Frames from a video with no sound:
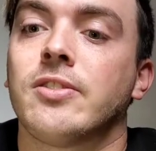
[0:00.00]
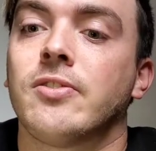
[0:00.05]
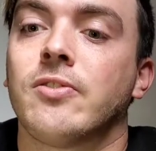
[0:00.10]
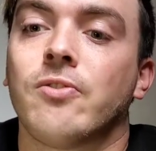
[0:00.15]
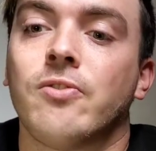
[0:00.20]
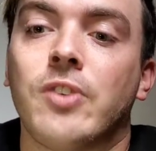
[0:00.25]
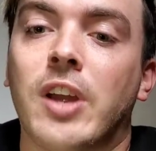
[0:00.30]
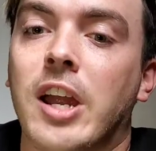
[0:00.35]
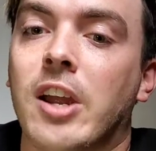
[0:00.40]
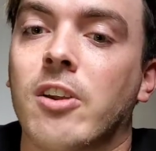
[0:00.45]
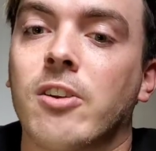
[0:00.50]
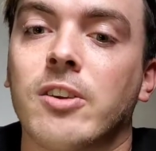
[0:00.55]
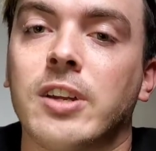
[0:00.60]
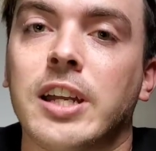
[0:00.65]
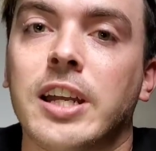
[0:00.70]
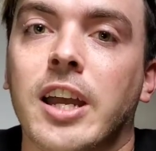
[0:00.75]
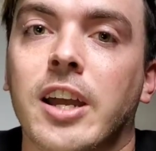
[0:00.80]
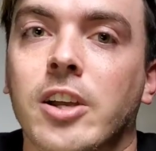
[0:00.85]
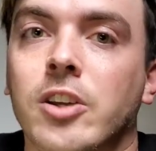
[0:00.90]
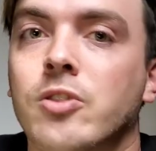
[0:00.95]

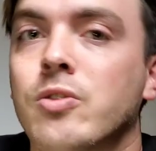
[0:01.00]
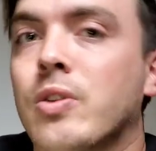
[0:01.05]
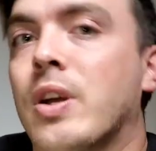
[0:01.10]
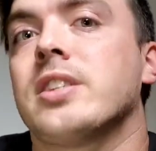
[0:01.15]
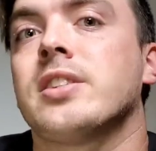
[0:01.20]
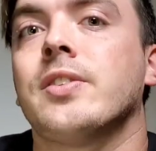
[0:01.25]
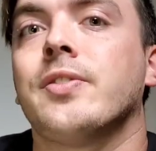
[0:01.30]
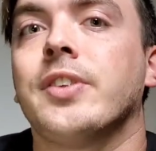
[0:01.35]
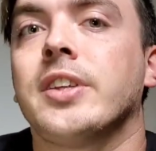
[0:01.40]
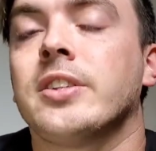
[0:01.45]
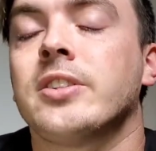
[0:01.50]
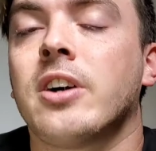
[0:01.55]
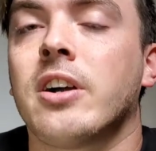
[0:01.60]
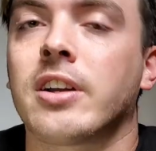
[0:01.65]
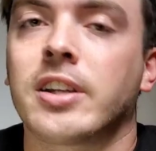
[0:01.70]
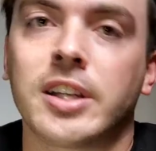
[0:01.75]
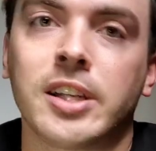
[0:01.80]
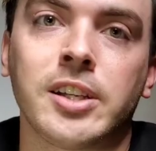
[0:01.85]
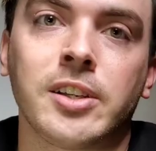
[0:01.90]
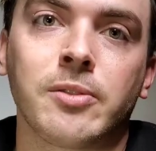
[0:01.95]
very aggressively
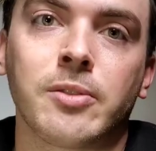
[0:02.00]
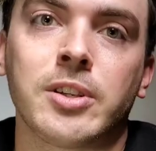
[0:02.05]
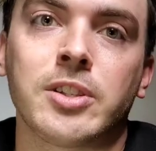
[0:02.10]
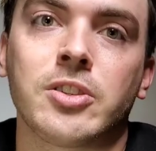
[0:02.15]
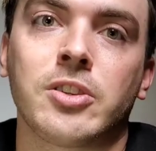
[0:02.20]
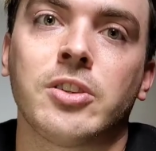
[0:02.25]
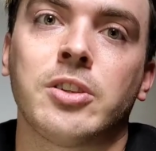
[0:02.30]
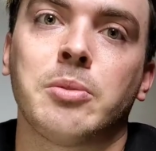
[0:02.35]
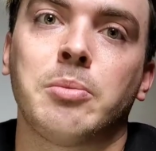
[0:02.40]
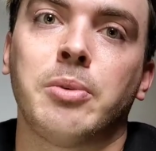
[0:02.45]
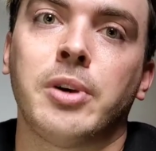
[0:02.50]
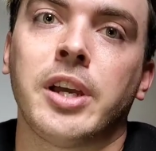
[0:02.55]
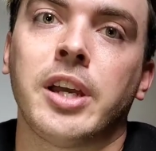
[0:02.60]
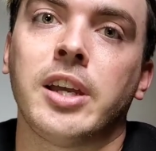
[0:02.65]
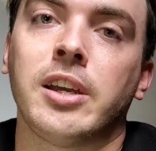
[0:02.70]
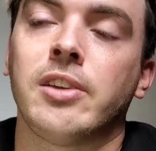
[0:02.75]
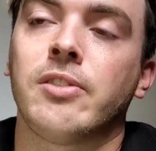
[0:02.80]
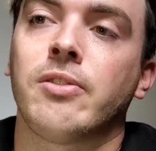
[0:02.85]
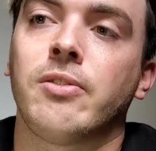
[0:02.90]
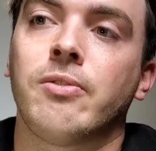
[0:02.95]
talking return to
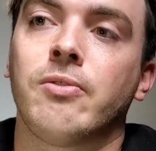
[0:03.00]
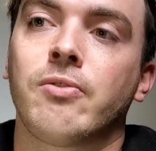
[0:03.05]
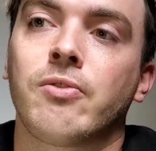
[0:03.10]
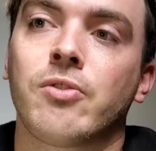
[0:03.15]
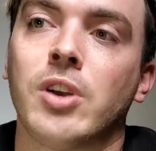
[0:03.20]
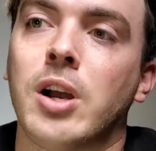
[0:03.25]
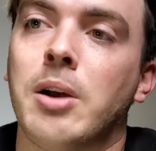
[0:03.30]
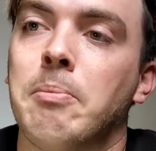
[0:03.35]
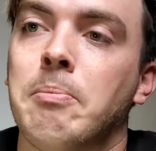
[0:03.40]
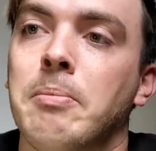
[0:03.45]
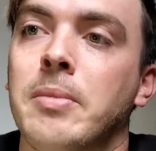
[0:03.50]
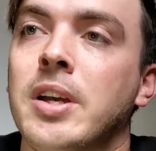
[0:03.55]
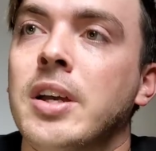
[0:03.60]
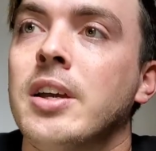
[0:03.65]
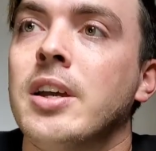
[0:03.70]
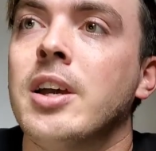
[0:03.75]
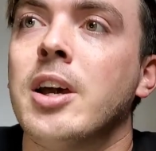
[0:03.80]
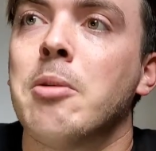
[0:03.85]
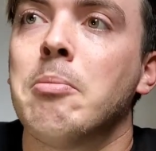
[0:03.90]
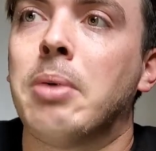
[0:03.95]
play from
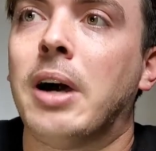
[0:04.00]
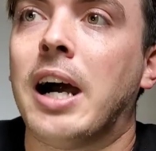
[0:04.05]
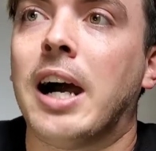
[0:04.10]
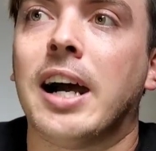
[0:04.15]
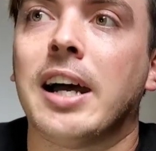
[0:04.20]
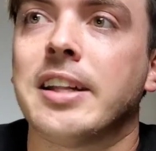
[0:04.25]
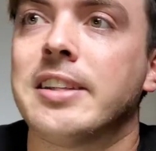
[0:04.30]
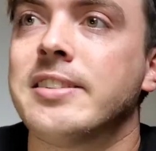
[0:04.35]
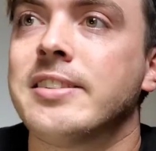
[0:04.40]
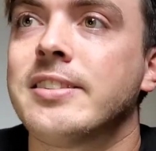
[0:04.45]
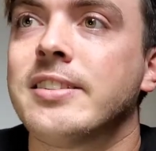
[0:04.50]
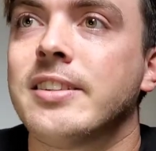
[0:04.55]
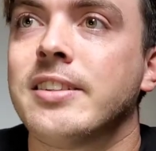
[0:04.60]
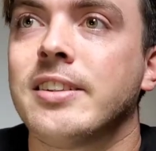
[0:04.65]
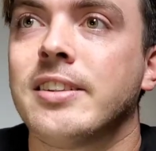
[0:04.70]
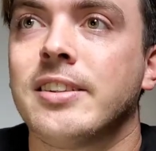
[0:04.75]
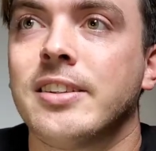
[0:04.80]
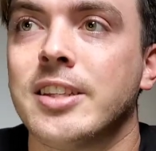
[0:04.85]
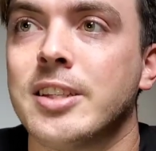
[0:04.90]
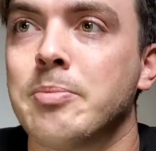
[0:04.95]
pods,
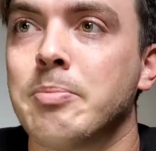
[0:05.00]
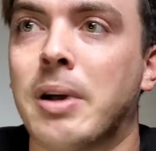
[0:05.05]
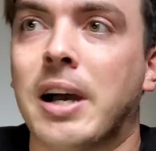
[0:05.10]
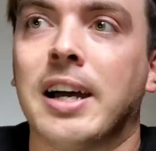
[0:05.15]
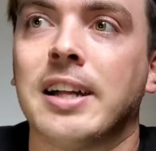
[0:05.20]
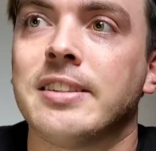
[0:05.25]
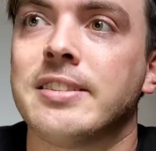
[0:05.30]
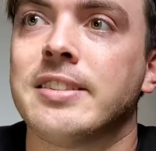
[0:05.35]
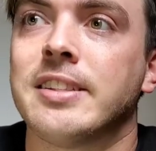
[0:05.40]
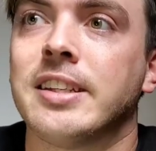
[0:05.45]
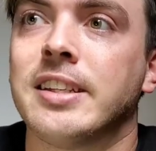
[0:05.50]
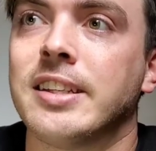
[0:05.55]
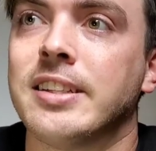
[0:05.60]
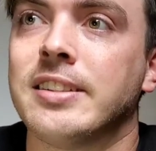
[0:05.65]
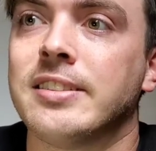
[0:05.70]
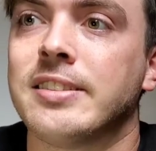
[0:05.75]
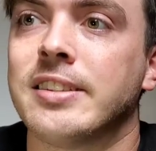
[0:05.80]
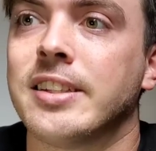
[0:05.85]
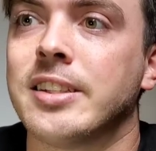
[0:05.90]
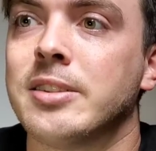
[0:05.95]
these pod cities,
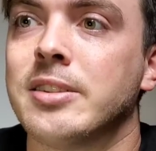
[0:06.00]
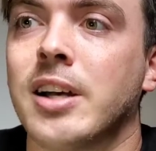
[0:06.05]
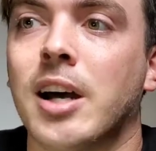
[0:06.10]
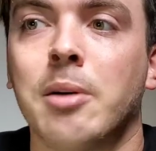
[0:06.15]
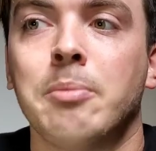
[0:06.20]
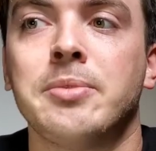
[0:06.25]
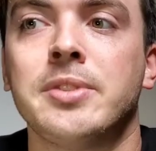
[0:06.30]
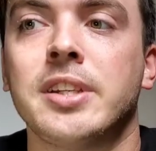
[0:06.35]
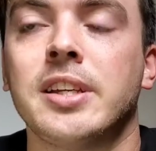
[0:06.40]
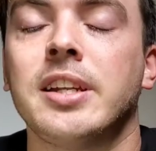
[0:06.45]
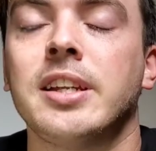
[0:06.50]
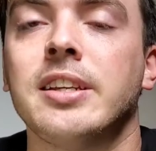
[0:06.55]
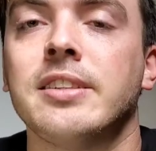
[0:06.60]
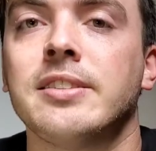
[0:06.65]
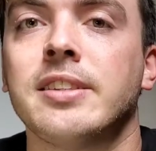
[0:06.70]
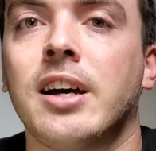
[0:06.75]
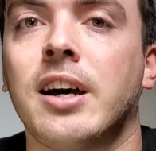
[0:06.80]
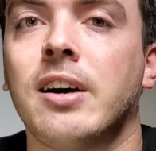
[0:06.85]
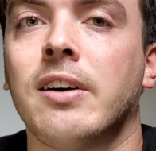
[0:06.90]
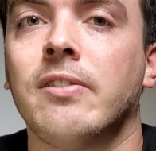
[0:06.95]
these hub cities
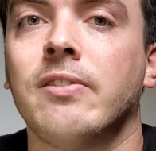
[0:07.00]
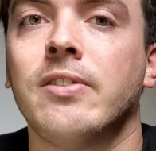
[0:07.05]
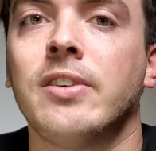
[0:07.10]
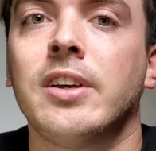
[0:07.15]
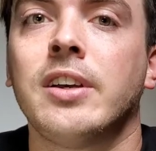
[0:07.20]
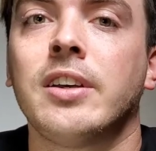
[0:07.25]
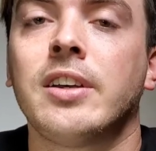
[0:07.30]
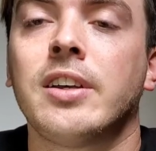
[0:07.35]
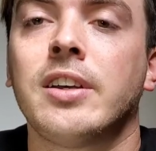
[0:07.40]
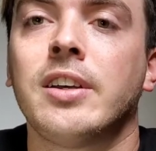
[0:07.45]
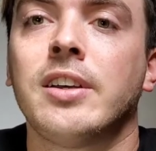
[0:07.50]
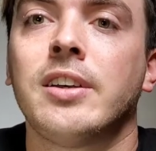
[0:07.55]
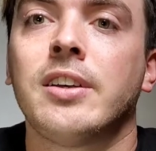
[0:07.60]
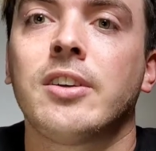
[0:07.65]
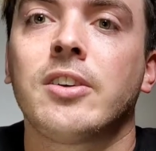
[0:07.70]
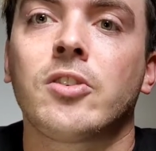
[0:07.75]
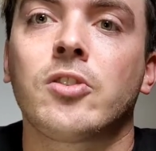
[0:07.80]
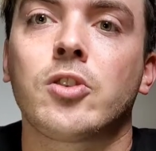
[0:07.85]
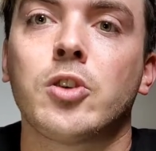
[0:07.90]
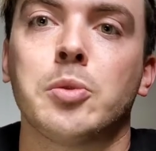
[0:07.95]
of
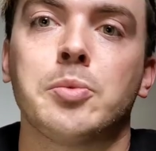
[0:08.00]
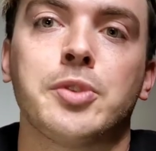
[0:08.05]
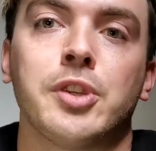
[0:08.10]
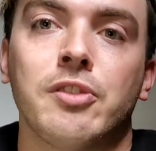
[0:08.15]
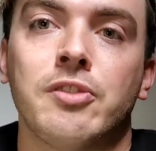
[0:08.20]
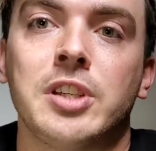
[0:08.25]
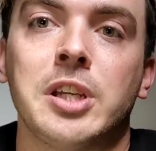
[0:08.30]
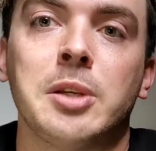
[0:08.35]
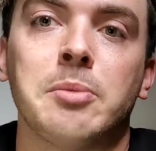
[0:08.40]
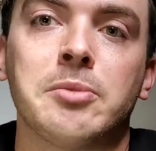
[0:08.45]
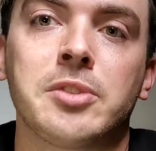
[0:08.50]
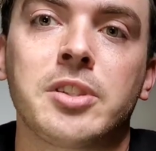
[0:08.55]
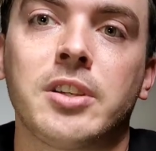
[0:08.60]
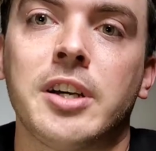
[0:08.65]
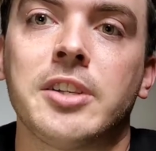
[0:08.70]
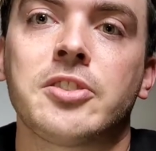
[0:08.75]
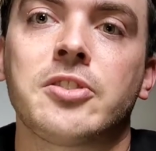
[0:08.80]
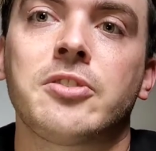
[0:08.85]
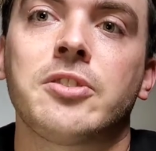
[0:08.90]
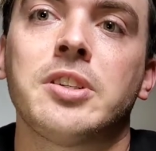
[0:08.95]
groups of teams
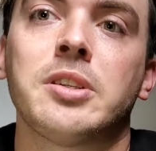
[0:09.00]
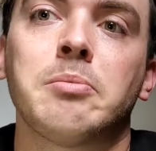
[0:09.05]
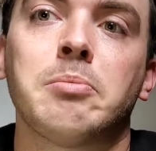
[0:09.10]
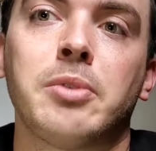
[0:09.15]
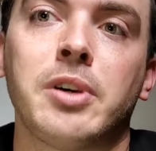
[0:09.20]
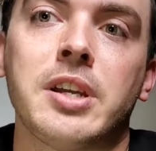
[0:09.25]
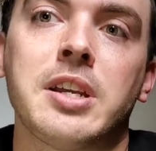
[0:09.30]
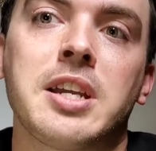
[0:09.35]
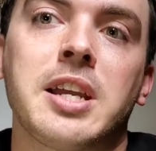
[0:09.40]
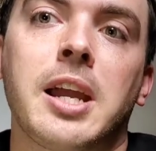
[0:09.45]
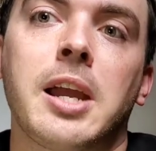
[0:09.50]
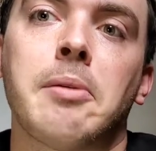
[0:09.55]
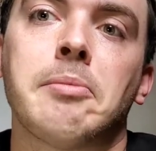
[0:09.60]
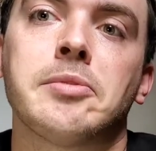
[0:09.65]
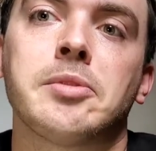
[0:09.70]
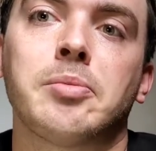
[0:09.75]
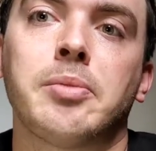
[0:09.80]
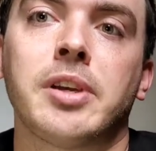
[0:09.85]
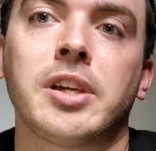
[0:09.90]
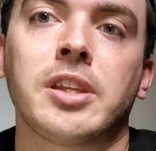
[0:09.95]
clustering, playing games,
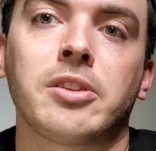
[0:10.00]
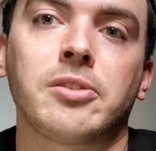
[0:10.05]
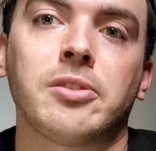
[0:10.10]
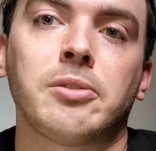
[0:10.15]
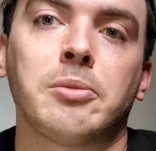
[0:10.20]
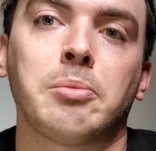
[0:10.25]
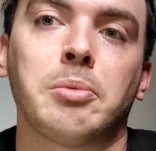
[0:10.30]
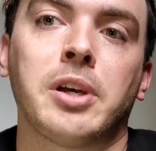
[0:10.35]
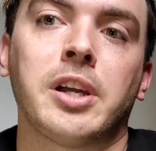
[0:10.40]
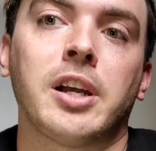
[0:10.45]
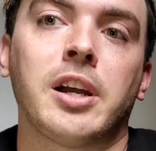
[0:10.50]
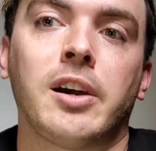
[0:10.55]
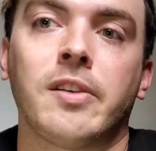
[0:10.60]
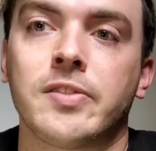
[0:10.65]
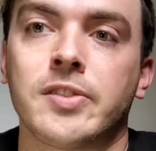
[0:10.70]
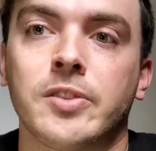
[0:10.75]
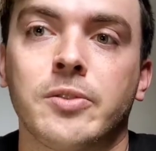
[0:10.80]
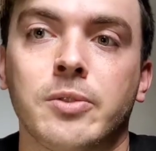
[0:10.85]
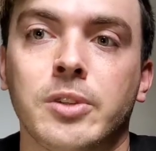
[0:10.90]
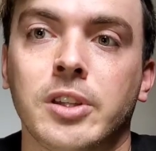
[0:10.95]
playing through the playoffs,
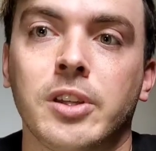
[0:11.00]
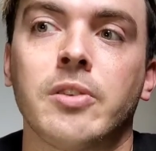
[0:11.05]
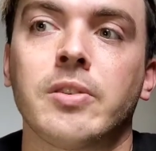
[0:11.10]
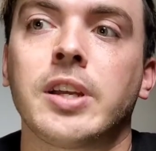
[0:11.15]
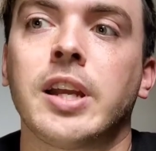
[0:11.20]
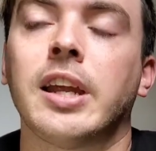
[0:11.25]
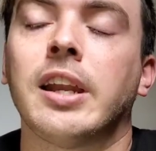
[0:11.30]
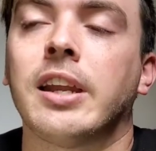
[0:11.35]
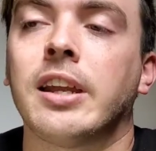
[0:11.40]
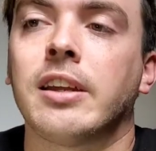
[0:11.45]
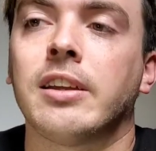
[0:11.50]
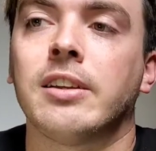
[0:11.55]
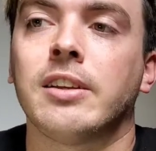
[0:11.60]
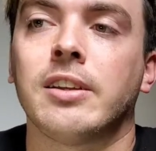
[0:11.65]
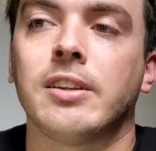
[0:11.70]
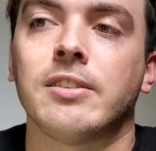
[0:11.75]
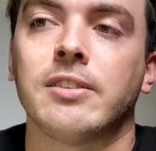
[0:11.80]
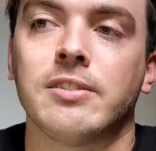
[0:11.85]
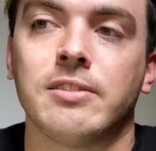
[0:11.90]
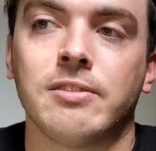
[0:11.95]
and relocating
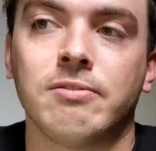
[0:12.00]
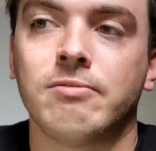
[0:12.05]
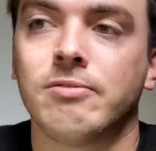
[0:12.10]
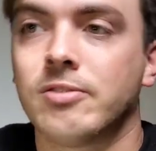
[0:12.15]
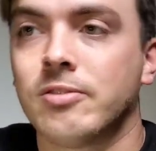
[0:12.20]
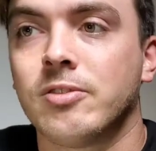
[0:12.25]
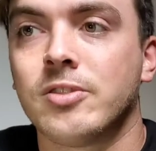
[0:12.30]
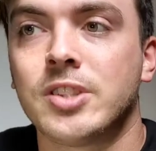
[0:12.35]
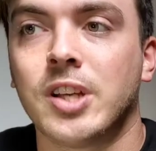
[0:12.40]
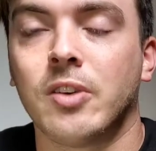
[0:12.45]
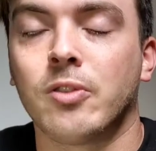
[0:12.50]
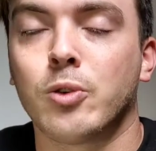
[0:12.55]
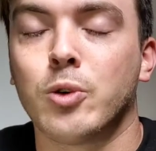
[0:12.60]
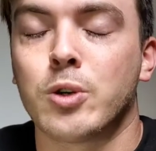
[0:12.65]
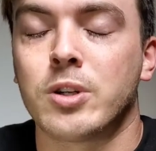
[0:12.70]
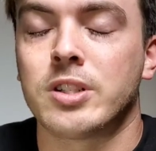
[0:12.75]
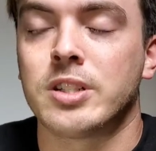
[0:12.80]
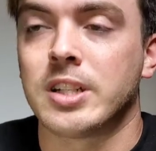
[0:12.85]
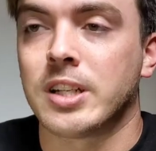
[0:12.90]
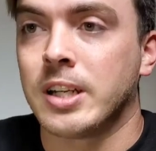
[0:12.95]
and
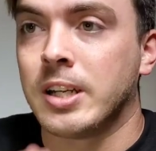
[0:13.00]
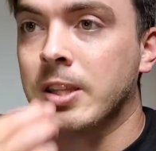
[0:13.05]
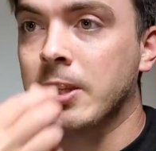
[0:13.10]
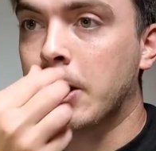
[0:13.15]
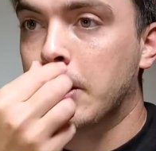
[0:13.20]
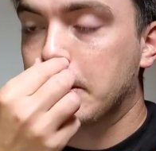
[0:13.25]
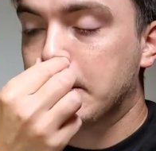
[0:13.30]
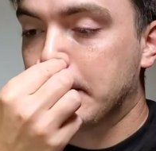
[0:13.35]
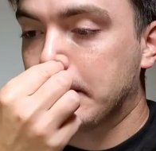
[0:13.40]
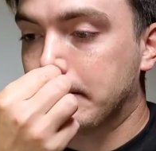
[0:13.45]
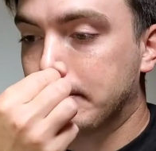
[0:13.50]
self-quarantining in those.